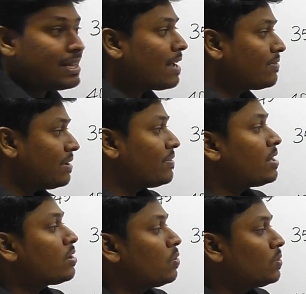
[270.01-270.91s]
They have given
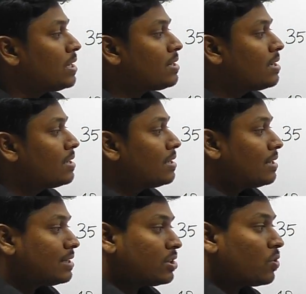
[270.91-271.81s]
a clue that
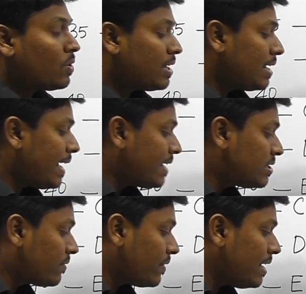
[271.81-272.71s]
the total
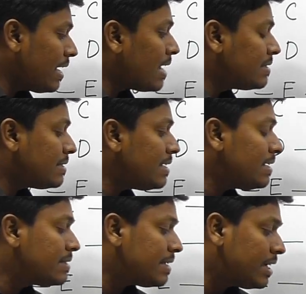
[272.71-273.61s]
age of E and C
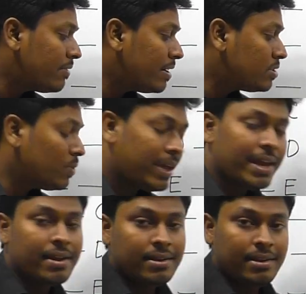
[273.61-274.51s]
is equal to A
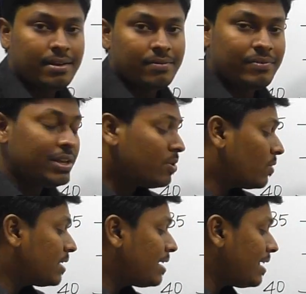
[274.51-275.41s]
and D. We know
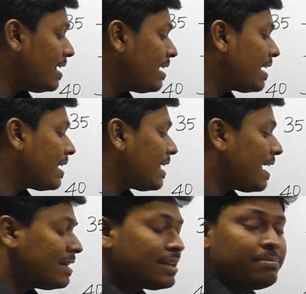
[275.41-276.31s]
that E can
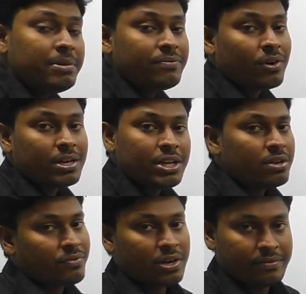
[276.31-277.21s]
either be 40
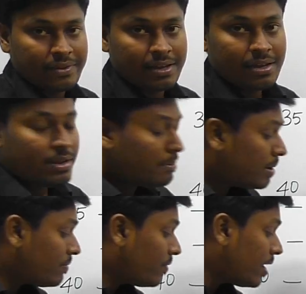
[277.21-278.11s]
or 45
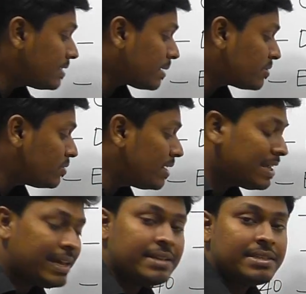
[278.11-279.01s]
but while substituting
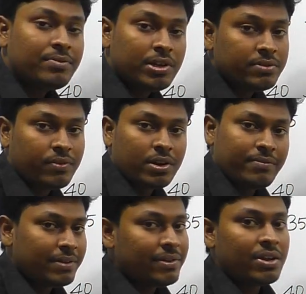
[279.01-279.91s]
E is equal to
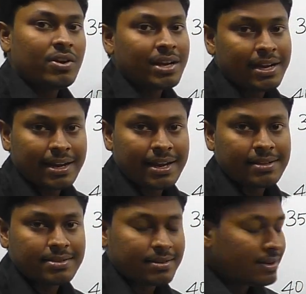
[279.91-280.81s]
45 we are not getting an answer.